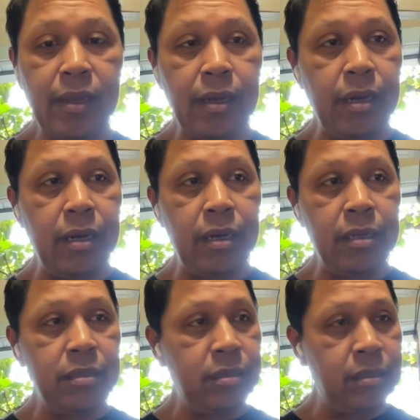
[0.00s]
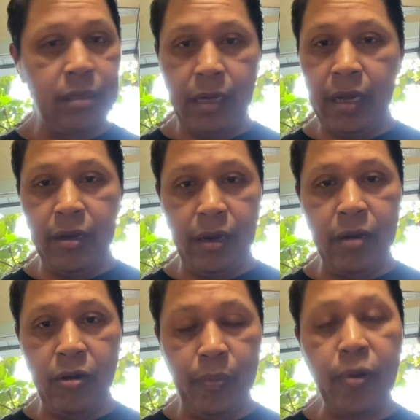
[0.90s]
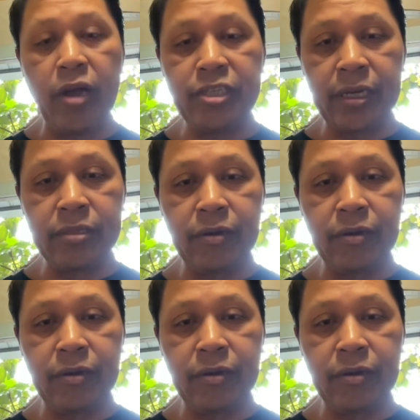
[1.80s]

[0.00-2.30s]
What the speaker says: uh, I don't know, projects.